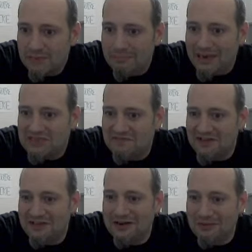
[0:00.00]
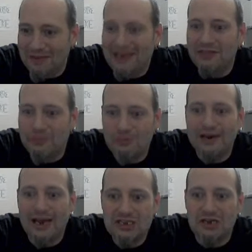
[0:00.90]
Best feeling on making
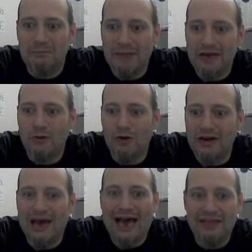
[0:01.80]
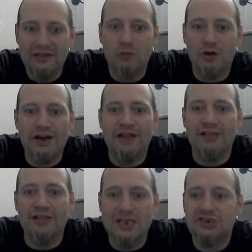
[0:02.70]
3x on Bitcoin. I think we're gonna at
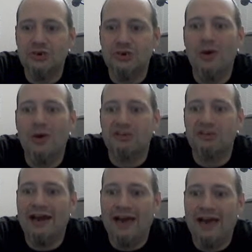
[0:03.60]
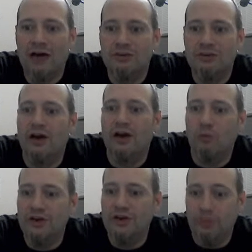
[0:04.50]
least 2x it right now, depending on when
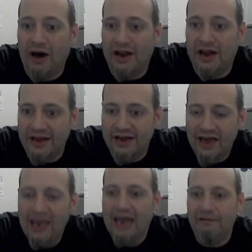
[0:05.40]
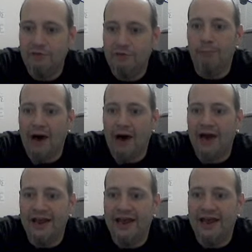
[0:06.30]
you bought in. If you bought
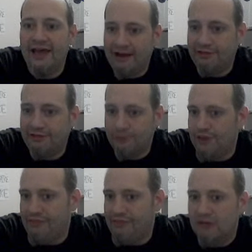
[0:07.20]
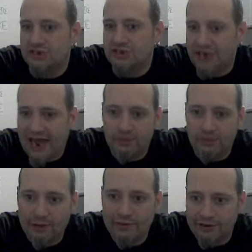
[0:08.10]
in at like 30,000, yeah, you're
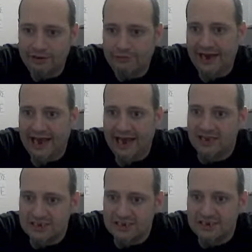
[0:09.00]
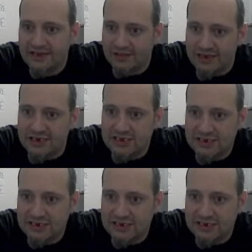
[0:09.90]
probably gonna 3x at least.